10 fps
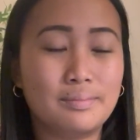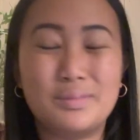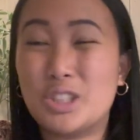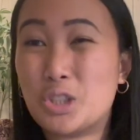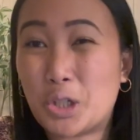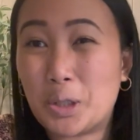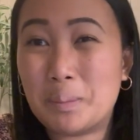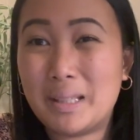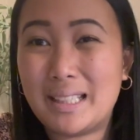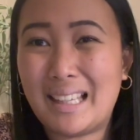
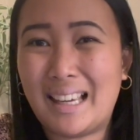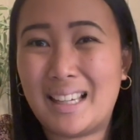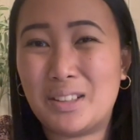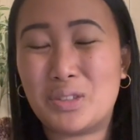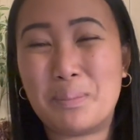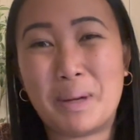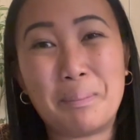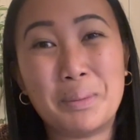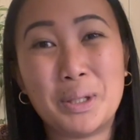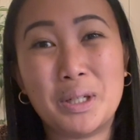determine and
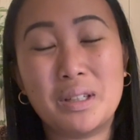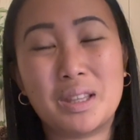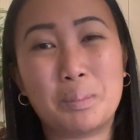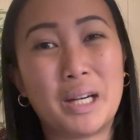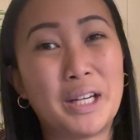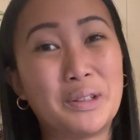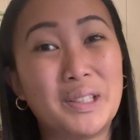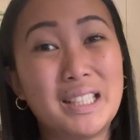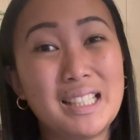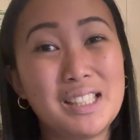remember the
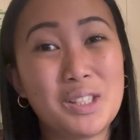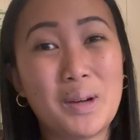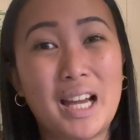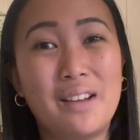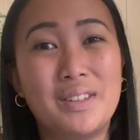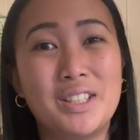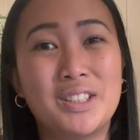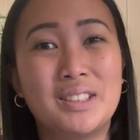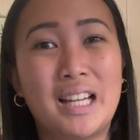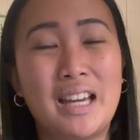priorities you have in
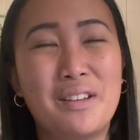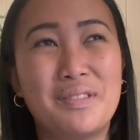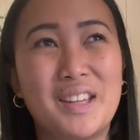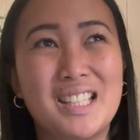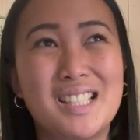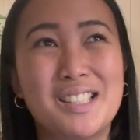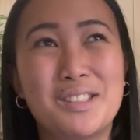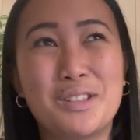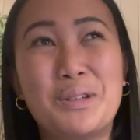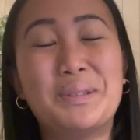your life, and
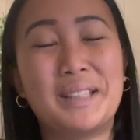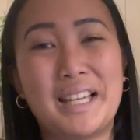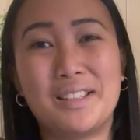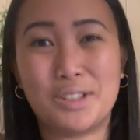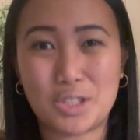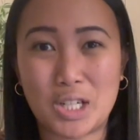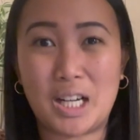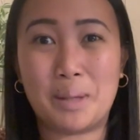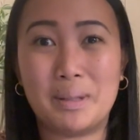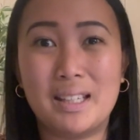just don't let your
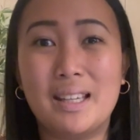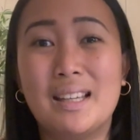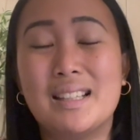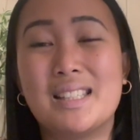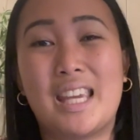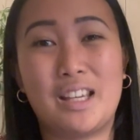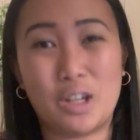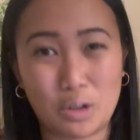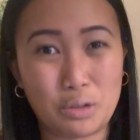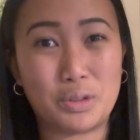job
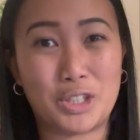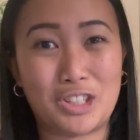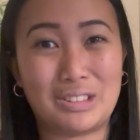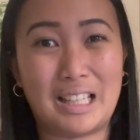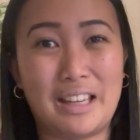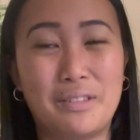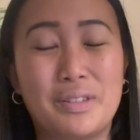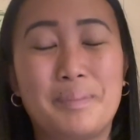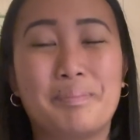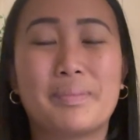take over your life.
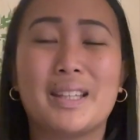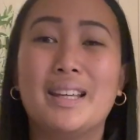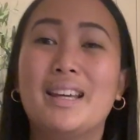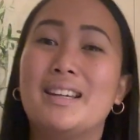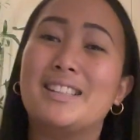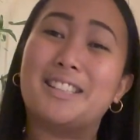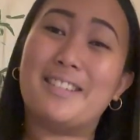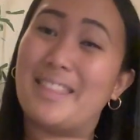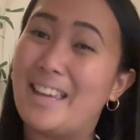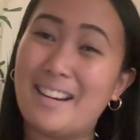
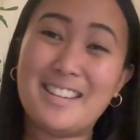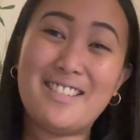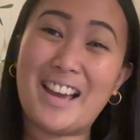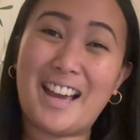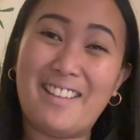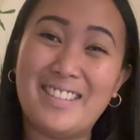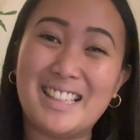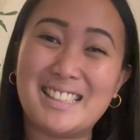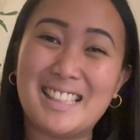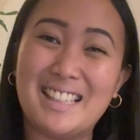So there you have
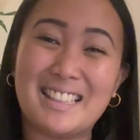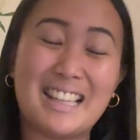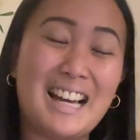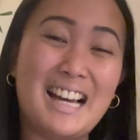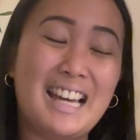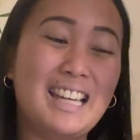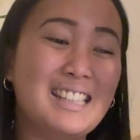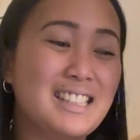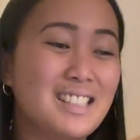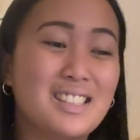it,
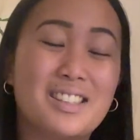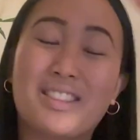guys. Just